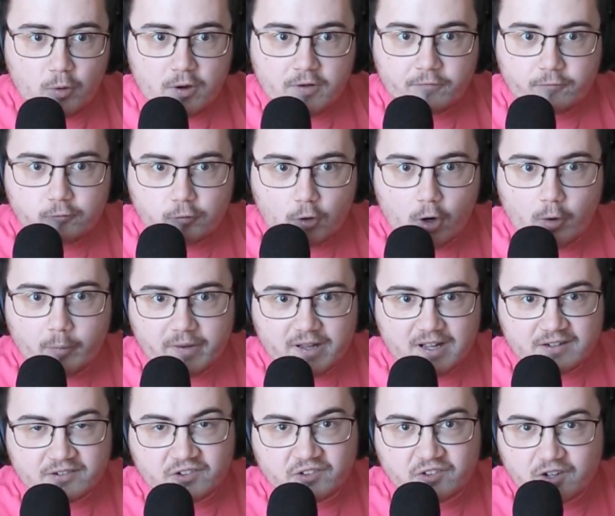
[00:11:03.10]
with
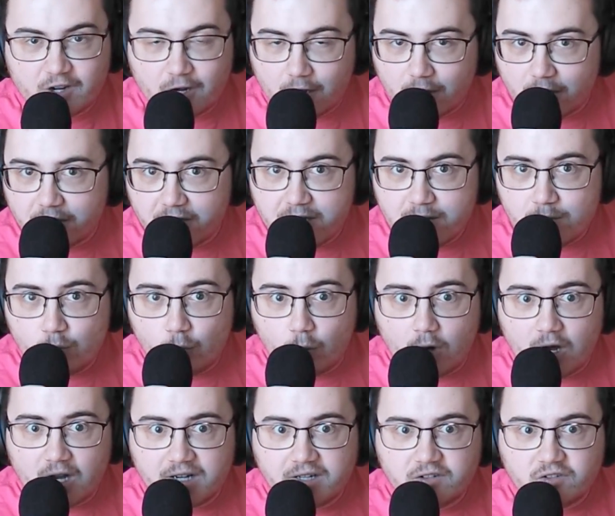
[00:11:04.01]
Roblox cutting
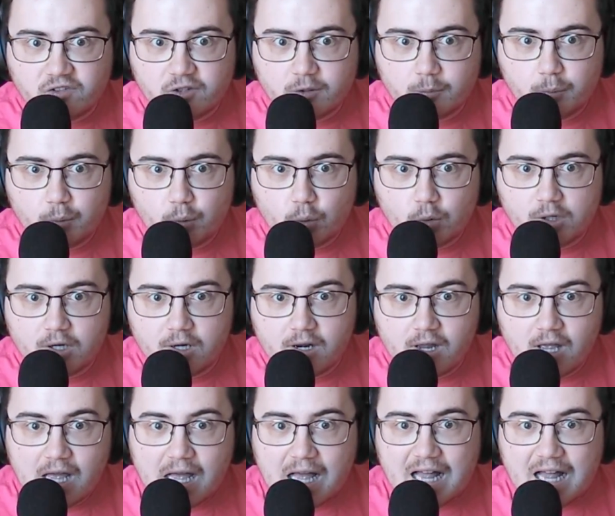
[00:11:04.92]
wine support,